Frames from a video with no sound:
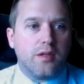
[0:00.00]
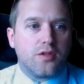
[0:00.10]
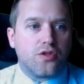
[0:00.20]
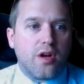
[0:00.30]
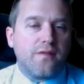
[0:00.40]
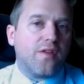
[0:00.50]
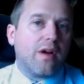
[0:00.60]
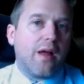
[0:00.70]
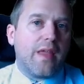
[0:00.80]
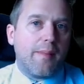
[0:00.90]
try and figure
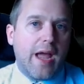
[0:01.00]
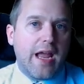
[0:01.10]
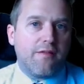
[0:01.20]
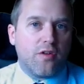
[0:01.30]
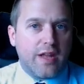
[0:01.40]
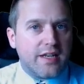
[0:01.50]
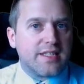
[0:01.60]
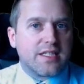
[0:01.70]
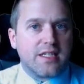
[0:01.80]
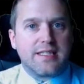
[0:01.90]
out their behavior and then
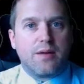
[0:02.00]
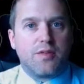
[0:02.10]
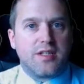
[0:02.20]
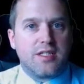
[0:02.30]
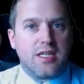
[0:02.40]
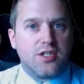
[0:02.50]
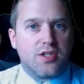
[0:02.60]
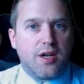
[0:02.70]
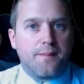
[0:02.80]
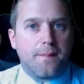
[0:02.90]
discuss that with the teacher,